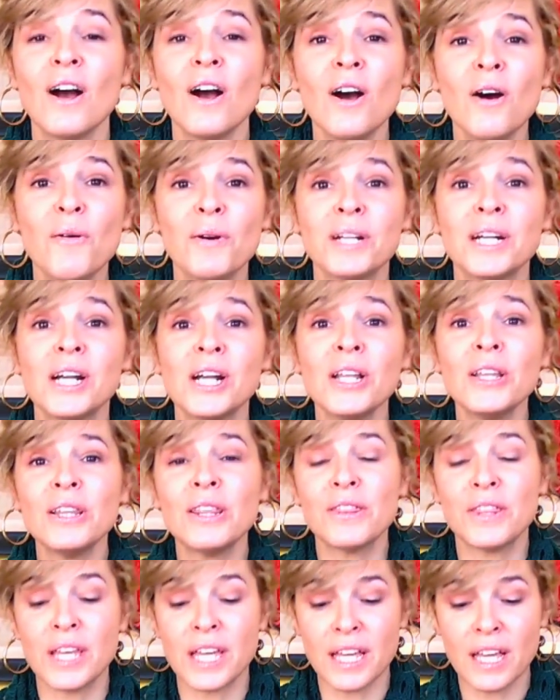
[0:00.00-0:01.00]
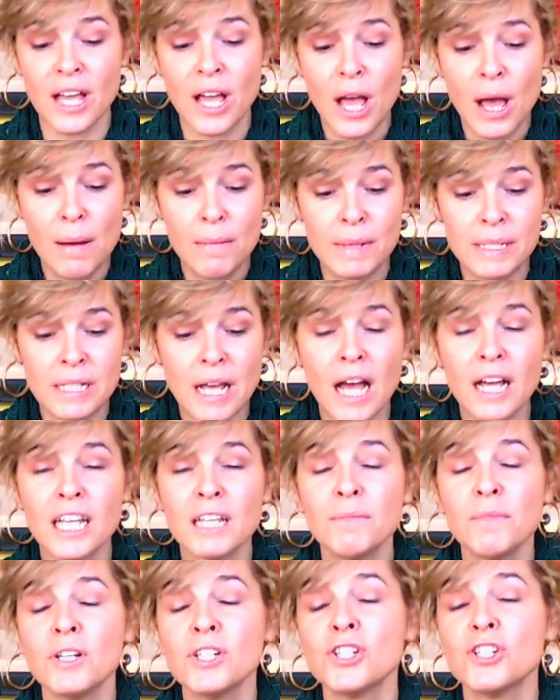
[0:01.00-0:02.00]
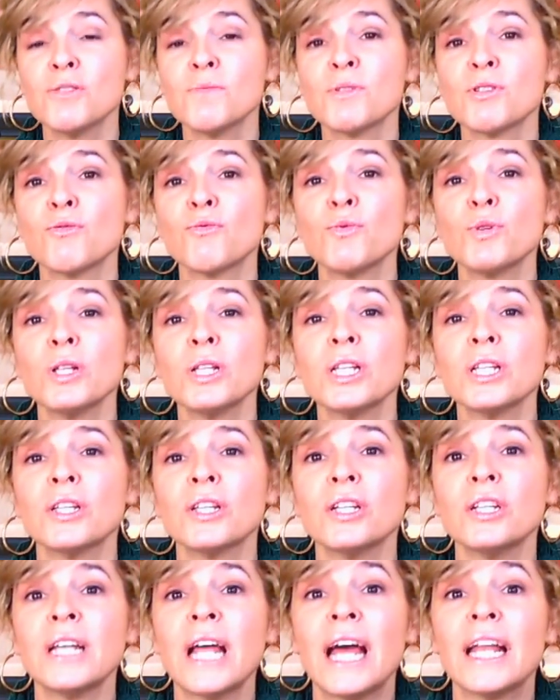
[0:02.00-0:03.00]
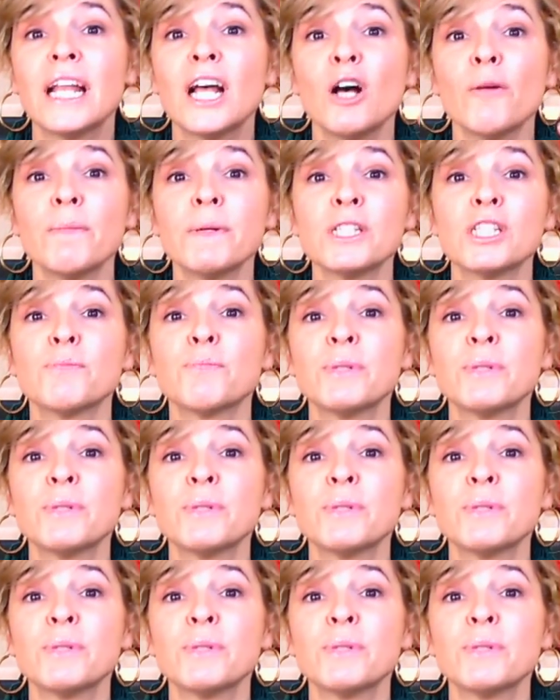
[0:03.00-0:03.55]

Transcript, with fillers: Oh, and another thing, maitake mushrooms are really good at helping to